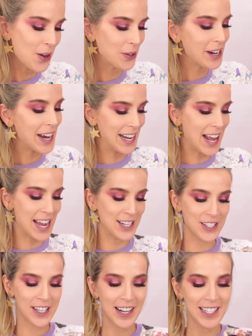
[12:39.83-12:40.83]
Oh great, I
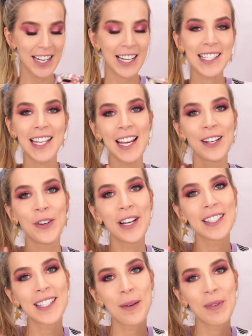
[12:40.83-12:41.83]
just got a text and
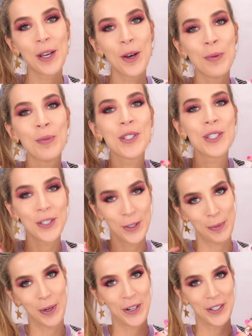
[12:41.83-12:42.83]
Grant's coming home
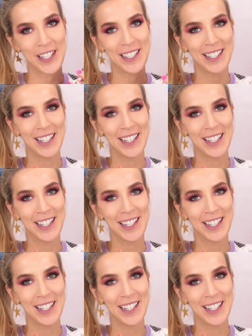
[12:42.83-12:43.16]
super early